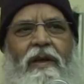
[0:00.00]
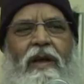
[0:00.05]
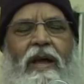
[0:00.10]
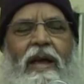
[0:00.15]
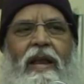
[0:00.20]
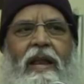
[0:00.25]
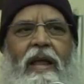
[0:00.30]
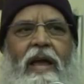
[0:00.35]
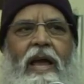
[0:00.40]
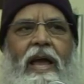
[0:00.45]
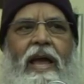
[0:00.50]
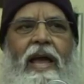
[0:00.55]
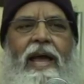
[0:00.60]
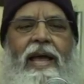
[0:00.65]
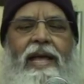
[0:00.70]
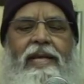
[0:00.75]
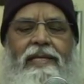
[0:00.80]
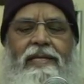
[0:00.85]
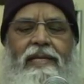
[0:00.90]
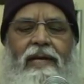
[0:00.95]
And
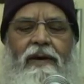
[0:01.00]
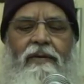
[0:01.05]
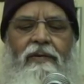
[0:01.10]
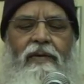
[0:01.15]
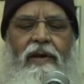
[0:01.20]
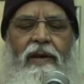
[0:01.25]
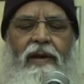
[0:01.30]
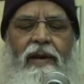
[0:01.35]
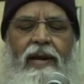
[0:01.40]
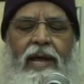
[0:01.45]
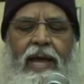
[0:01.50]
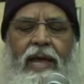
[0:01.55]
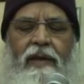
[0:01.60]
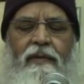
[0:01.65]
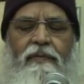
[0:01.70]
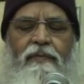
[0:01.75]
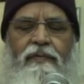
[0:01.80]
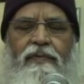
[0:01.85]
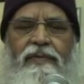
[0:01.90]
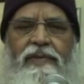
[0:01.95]
as our
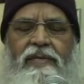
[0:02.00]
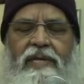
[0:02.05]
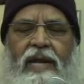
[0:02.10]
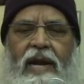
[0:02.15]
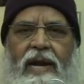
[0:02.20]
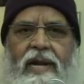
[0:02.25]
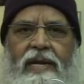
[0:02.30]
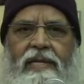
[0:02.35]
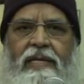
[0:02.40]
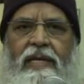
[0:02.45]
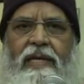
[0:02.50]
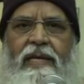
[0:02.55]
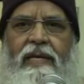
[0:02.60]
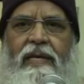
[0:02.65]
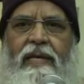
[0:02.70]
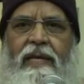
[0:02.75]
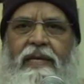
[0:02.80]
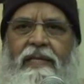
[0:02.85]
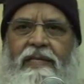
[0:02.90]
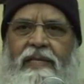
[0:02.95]
life starts
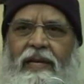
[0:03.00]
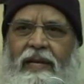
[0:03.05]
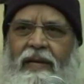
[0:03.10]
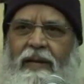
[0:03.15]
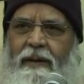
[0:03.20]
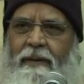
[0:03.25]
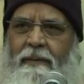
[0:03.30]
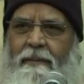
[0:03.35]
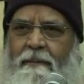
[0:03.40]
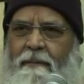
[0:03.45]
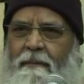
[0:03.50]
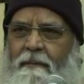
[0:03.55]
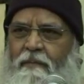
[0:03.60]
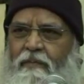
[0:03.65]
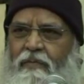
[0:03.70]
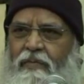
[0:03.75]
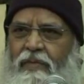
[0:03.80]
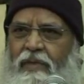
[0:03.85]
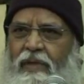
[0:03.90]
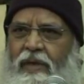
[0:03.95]
increasing,
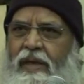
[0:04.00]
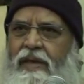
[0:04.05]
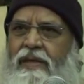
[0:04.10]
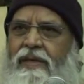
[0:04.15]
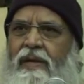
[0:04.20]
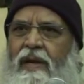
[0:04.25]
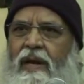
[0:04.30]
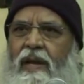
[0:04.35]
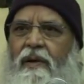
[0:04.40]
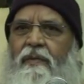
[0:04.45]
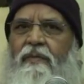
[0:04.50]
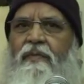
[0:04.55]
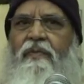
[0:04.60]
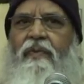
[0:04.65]
instead of